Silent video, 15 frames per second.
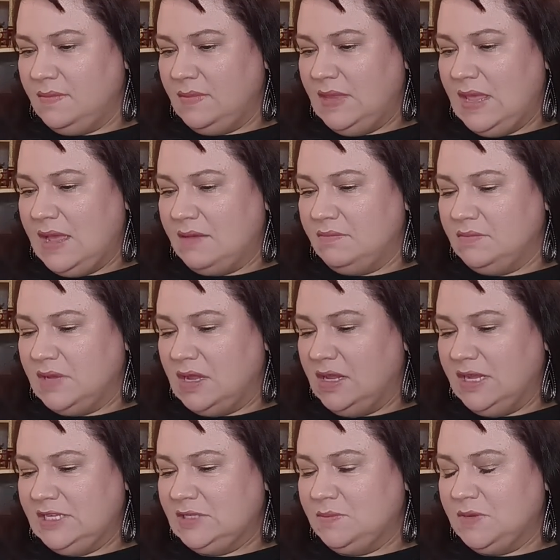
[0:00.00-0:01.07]
yeah, all
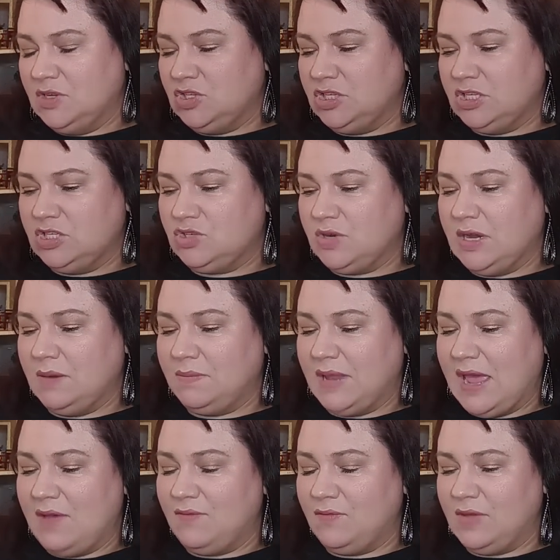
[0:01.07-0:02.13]
I smell is just straight up
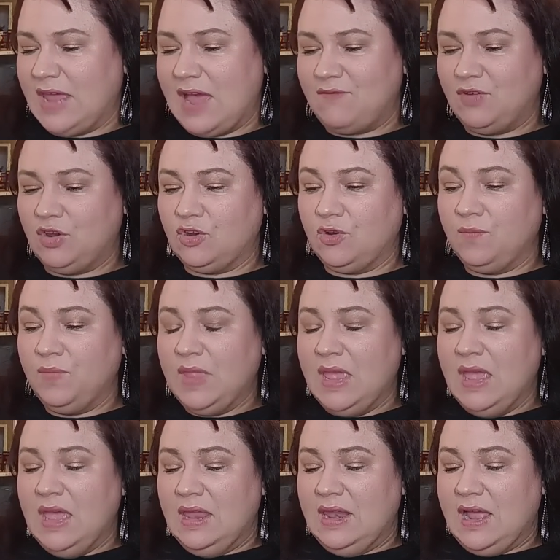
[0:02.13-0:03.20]
lavender.
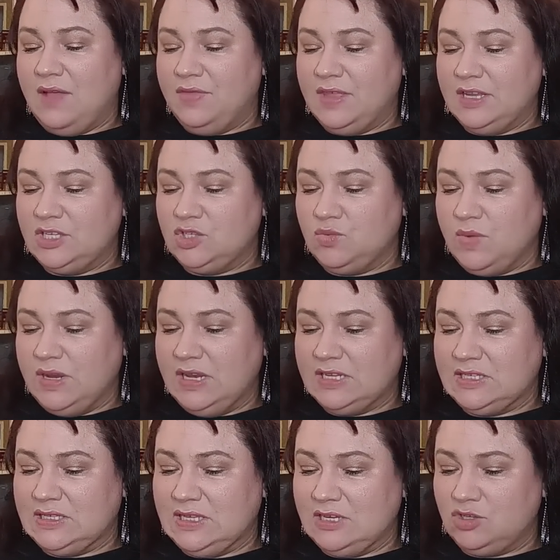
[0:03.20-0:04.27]
Now this one
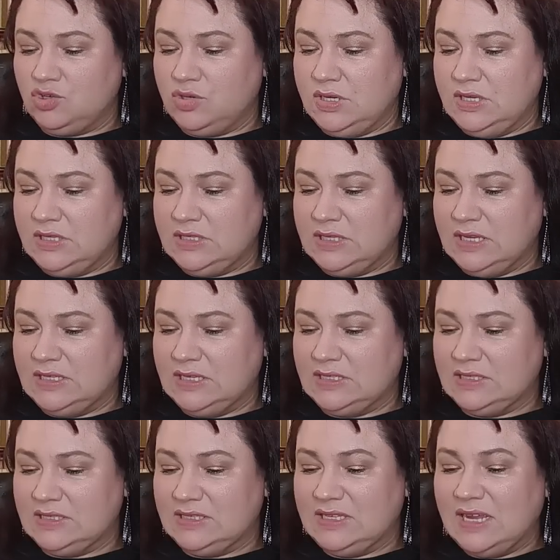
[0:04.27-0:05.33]
is citrus. It's a
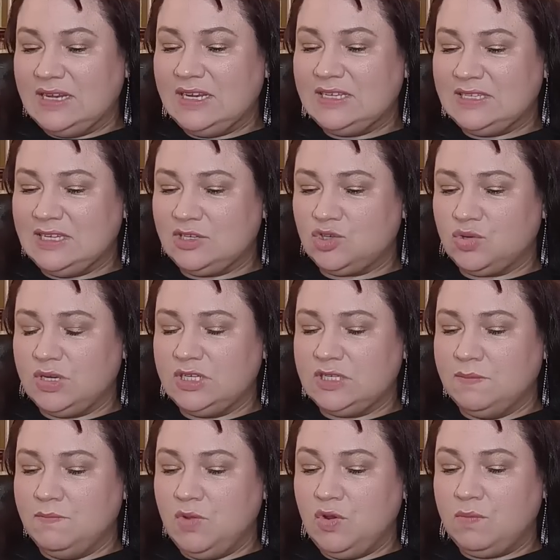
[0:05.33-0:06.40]
sunny
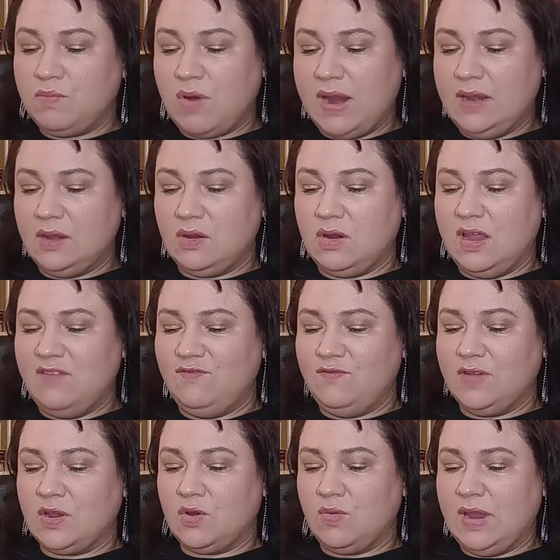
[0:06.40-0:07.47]
citrus, mood brightener,
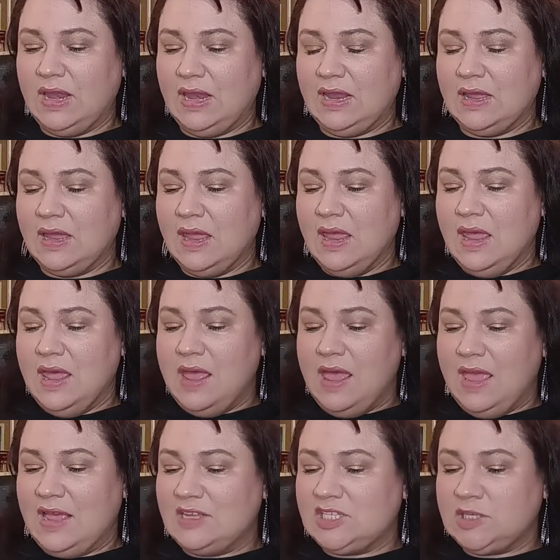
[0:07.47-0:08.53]
invigorating
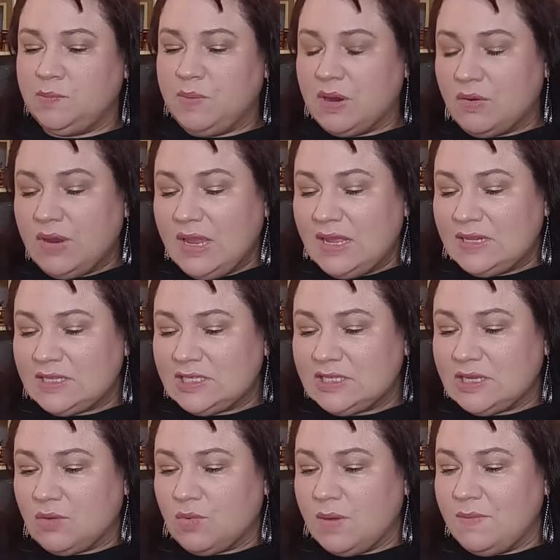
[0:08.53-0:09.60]

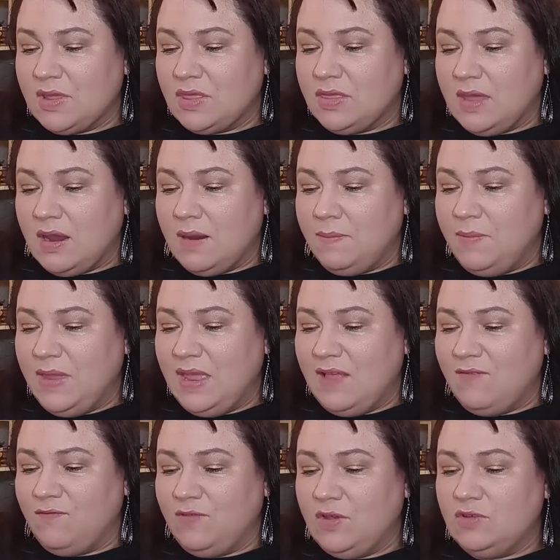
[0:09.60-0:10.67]
experience, aromatherapy,
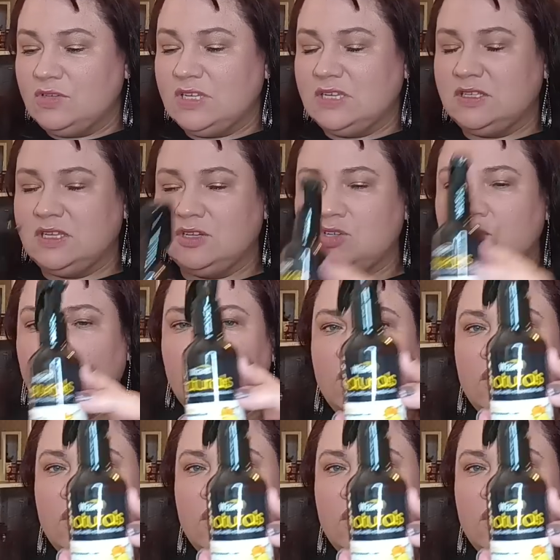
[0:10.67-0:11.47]
infused essential